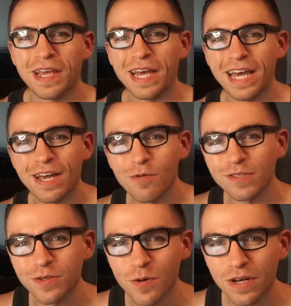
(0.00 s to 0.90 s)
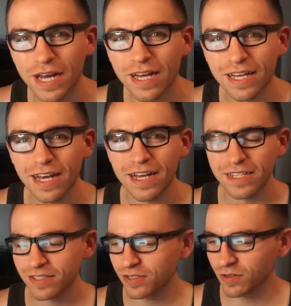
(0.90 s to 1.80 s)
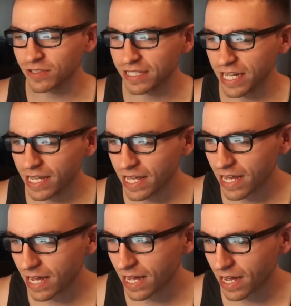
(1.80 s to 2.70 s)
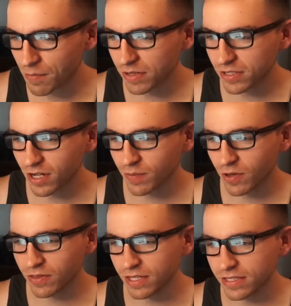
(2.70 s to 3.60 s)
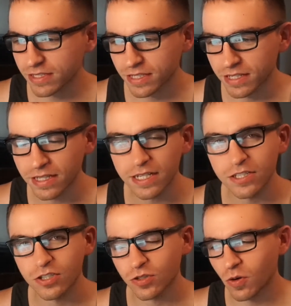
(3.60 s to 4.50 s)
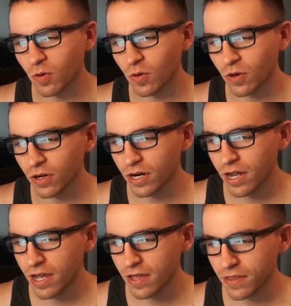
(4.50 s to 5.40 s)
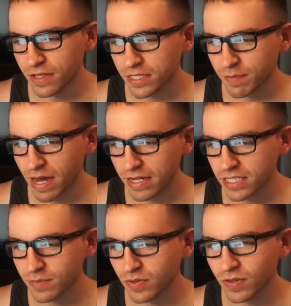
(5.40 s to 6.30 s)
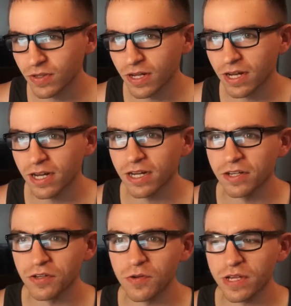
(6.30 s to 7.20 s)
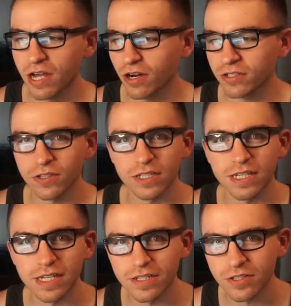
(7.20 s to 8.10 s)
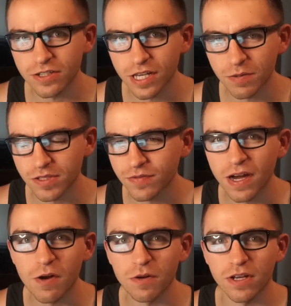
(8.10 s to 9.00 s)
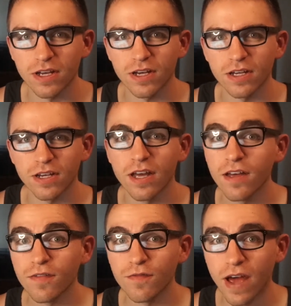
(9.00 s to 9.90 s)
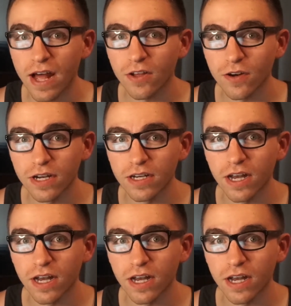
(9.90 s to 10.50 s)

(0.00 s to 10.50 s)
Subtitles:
Hey, what's going on, guys? So today I'm going to talk about this glitch or this possible new character teaser that was found in Valorant